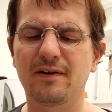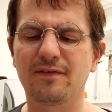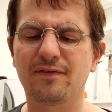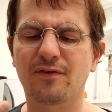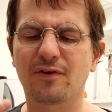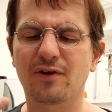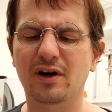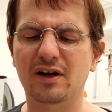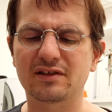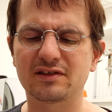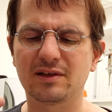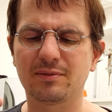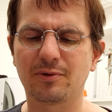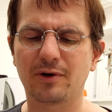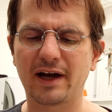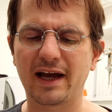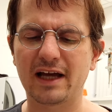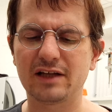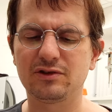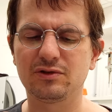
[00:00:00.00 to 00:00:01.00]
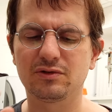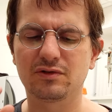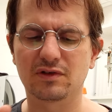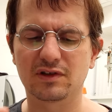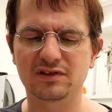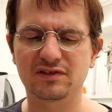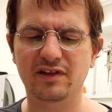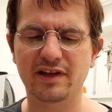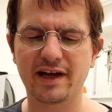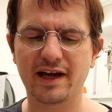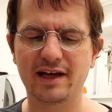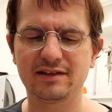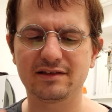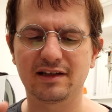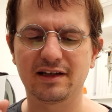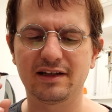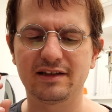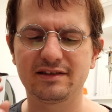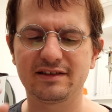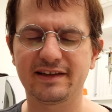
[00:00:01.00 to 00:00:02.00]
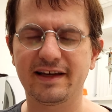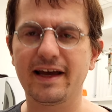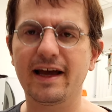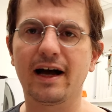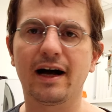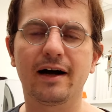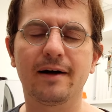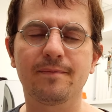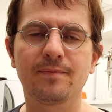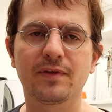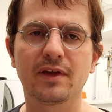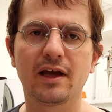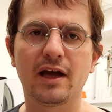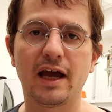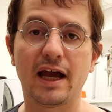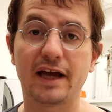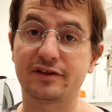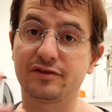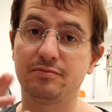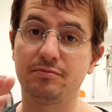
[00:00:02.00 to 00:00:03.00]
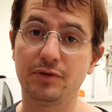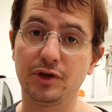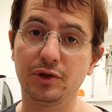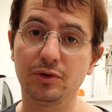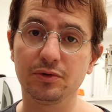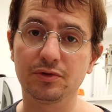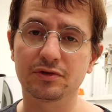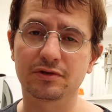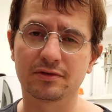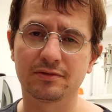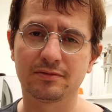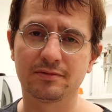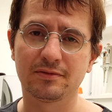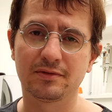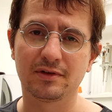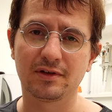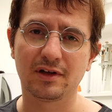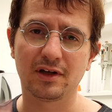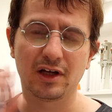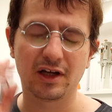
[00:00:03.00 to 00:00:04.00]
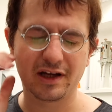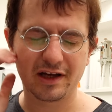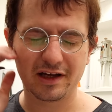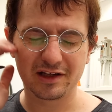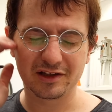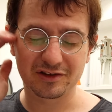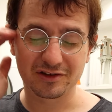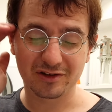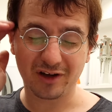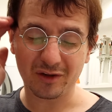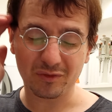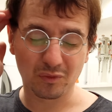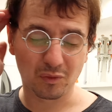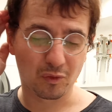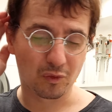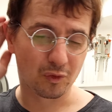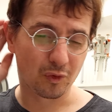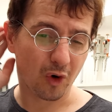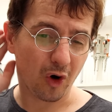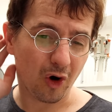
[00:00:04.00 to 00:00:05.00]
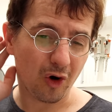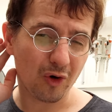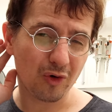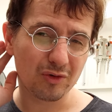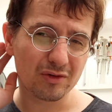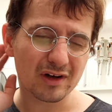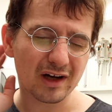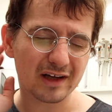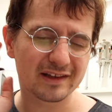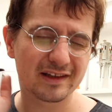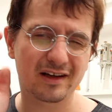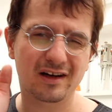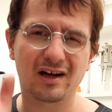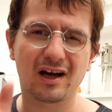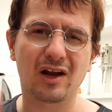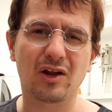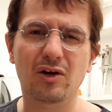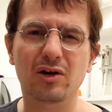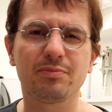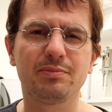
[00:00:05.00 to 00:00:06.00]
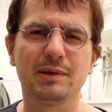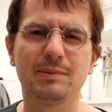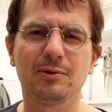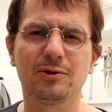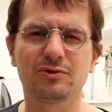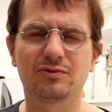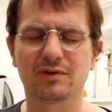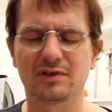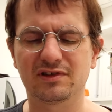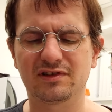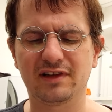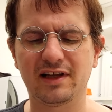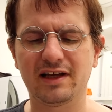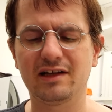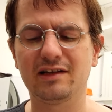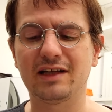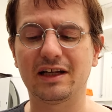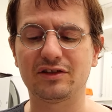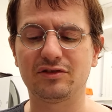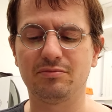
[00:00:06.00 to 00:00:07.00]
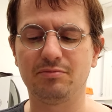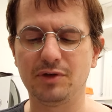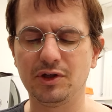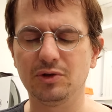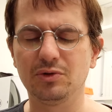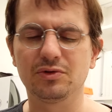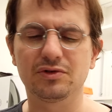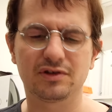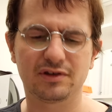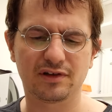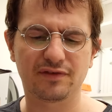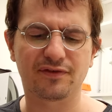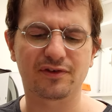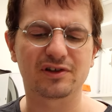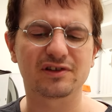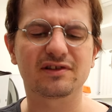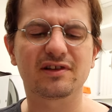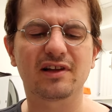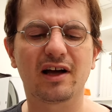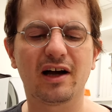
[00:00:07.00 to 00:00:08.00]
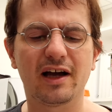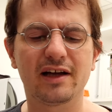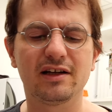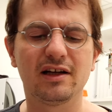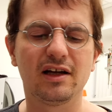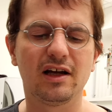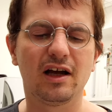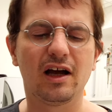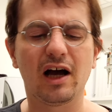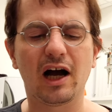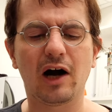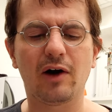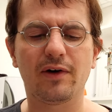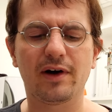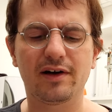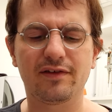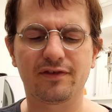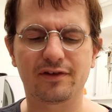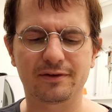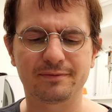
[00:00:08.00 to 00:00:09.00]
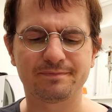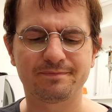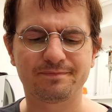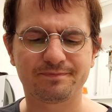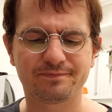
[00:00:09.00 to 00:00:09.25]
For example, I had to translate Thea as muse. It is not wrong. There a lot of people translate it as muse in the first line. However,